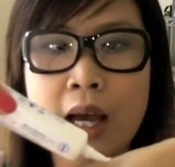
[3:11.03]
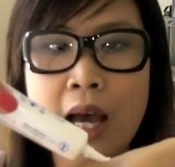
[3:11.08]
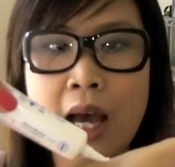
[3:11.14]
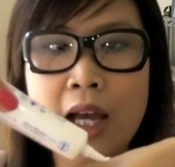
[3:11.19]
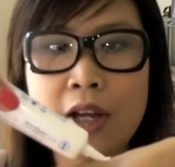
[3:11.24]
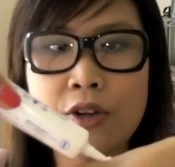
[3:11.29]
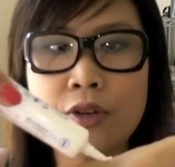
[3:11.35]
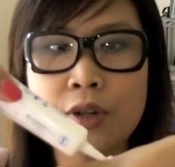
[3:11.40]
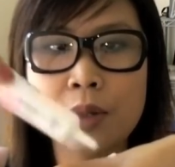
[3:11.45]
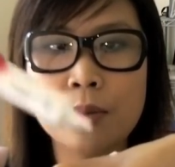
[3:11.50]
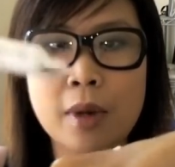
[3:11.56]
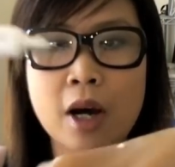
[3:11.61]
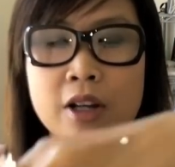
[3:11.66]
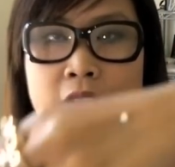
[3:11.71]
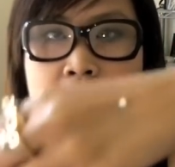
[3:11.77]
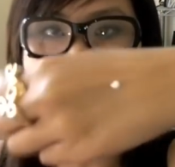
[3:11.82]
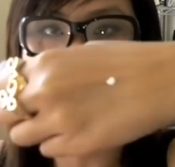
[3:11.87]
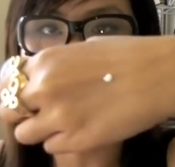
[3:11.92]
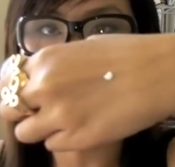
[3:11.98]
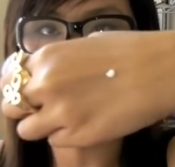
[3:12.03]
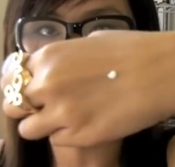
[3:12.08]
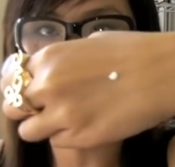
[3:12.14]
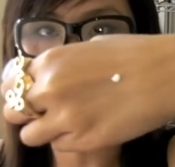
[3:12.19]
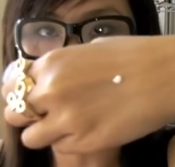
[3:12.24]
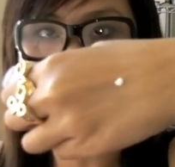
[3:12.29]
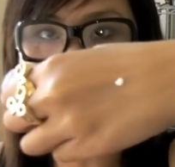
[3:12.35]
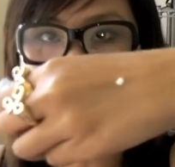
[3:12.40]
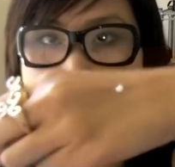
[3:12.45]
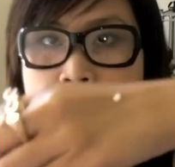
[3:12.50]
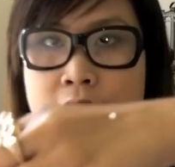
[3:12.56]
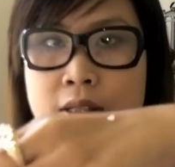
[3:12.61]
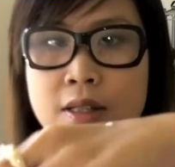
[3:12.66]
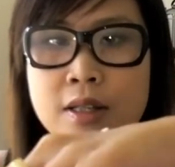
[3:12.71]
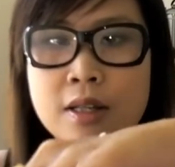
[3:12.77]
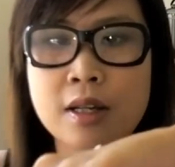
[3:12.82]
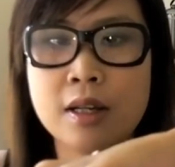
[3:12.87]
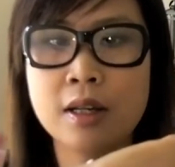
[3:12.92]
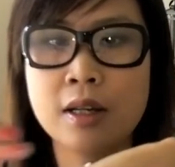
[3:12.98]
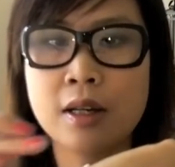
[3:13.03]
eye cream on your eye areas.